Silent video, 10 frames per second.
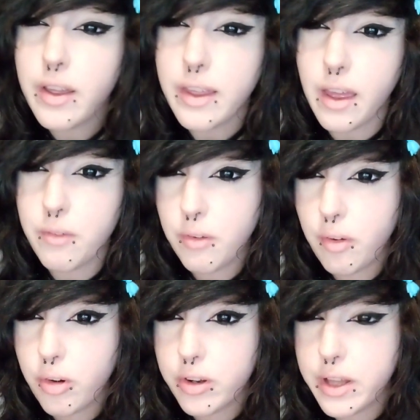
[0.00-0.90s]
Yeah, if you've
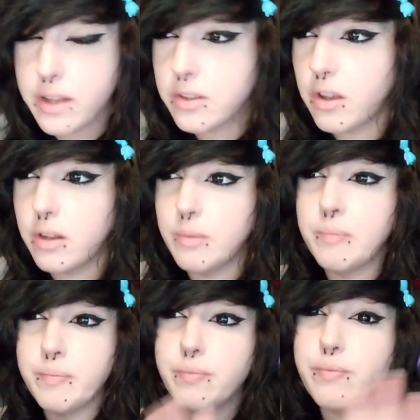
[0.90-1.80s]
ever heard that song
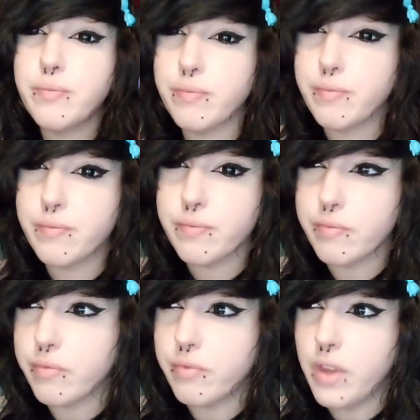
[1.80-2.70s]

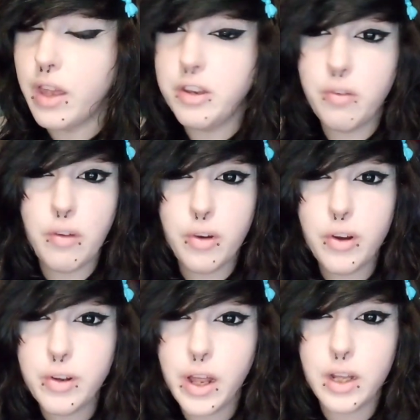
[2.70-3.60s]
and you've ever
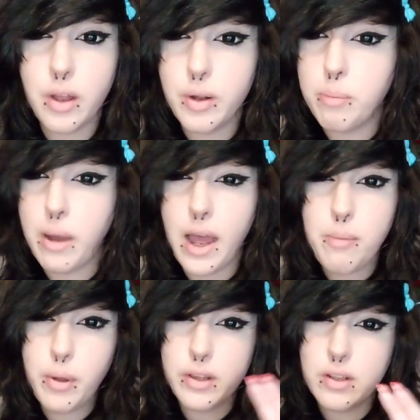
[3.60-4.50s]
heard Hello Goodbye,
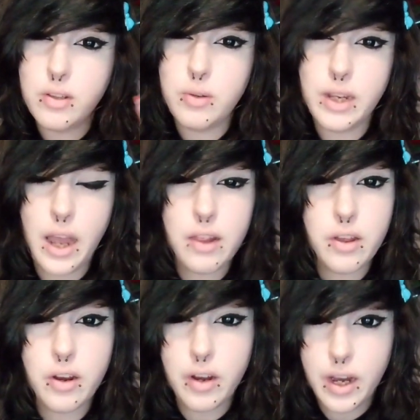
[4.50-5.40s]
put the two
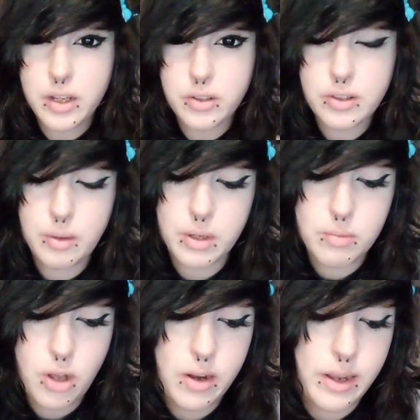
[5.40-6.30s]
together and you'll see what
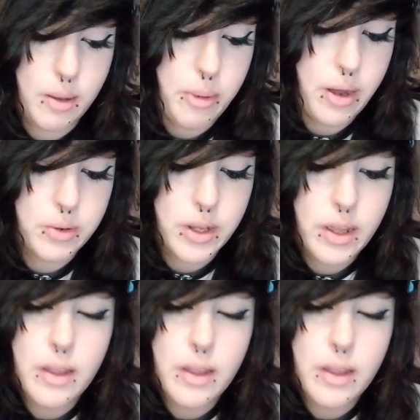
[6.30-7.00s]
I'm talking about.